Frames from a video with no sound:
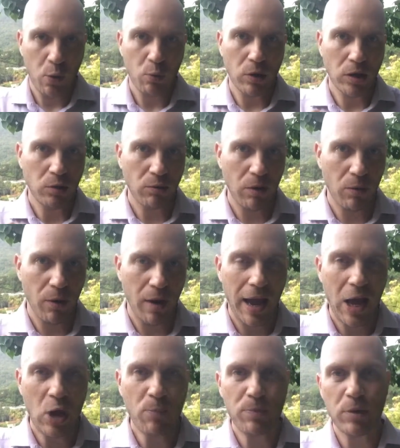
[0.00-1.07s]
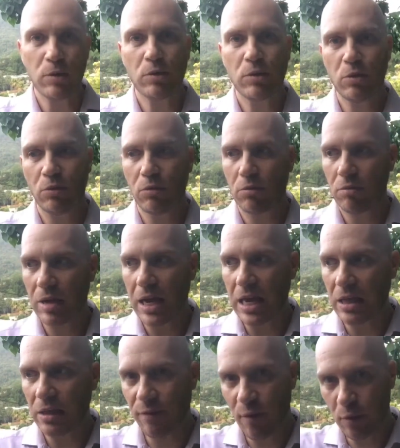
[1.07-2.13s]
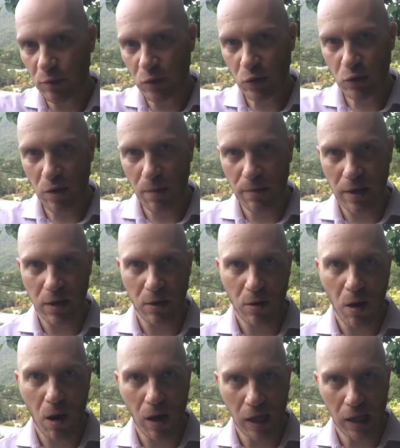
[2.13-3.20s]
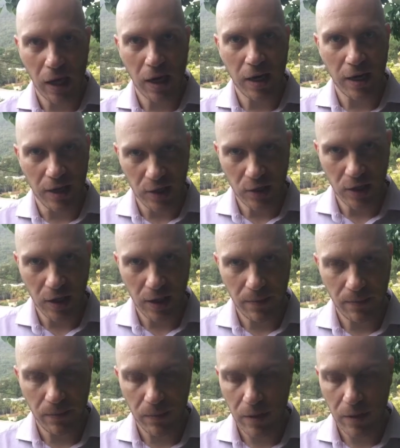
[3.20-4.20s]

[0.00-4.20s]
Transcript: which we will help you to create the phone script that you're calling on initially